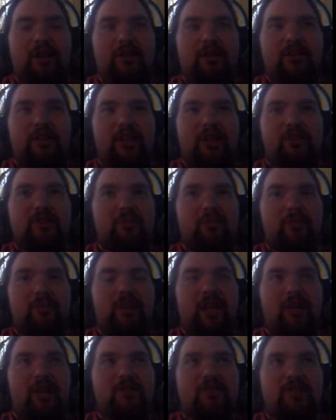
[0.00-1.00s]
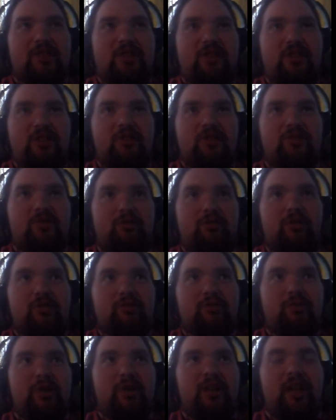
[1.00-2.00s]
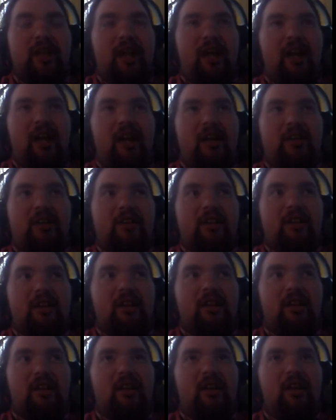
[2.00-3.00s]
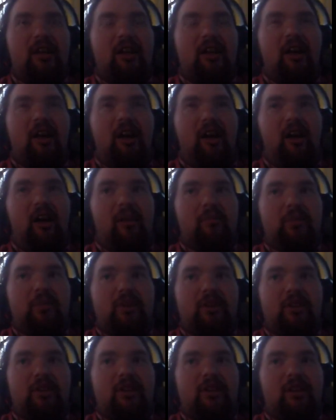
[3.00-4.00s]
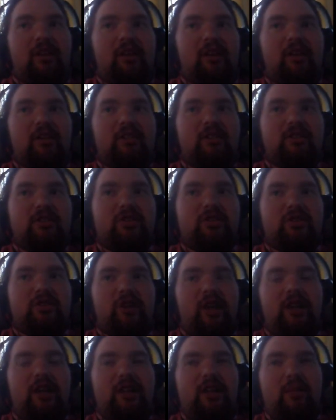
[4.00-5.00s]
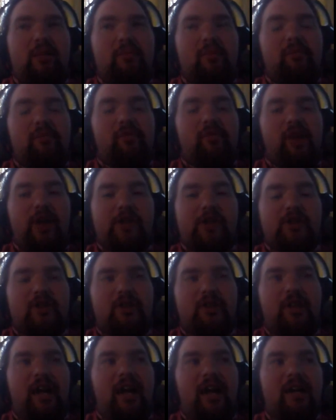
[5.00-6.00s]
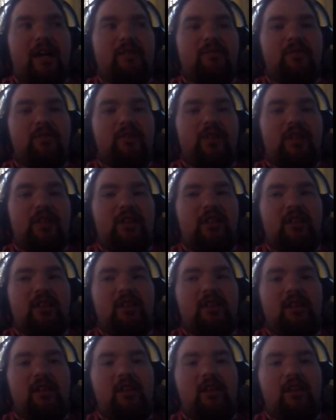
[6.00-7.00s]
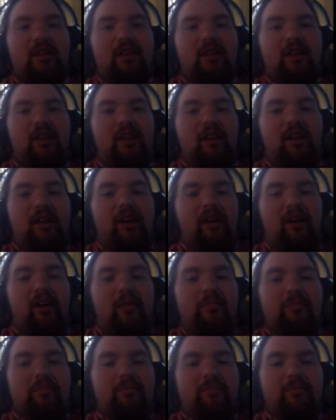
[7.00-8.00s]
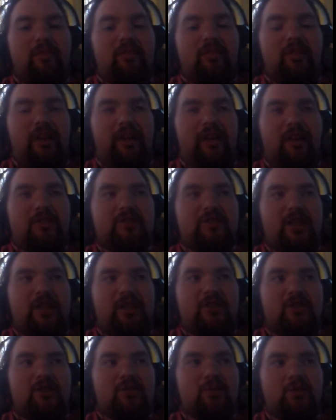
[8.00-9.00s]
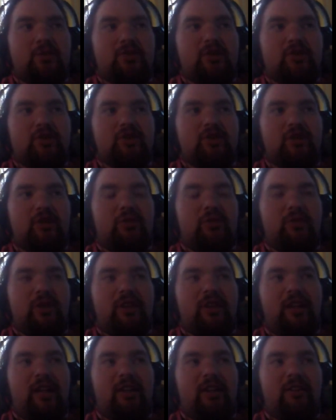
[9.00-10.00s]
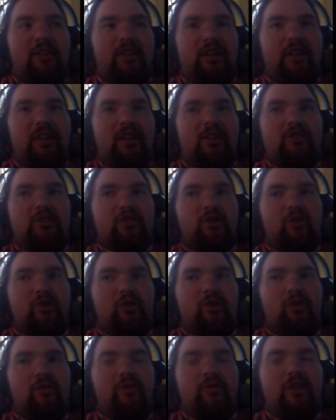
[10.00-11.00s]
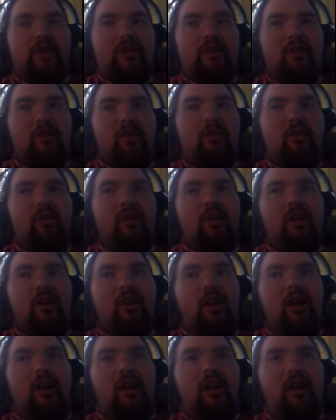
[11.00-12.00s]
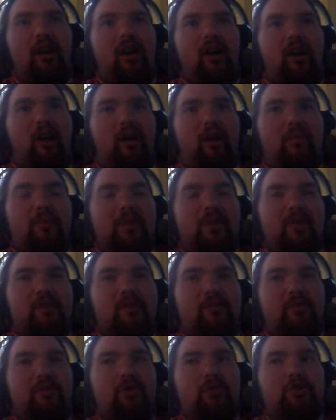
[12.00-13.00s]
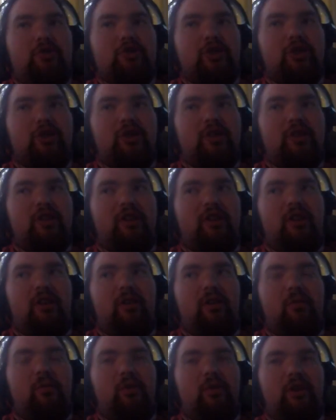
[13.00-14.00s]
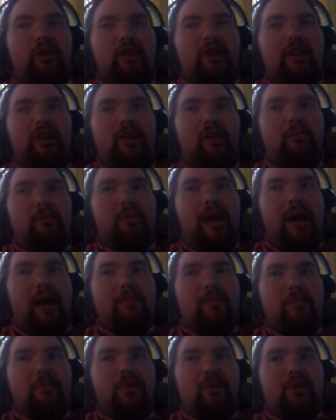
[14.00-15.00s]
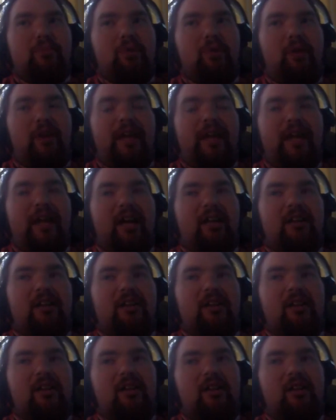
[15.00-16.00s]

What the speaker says: get some guests in as soon as we can. Gonna try to keep it fresh and lively. Like I said, this was just a quick kind of like intro video. In the future, we're gonna probably plan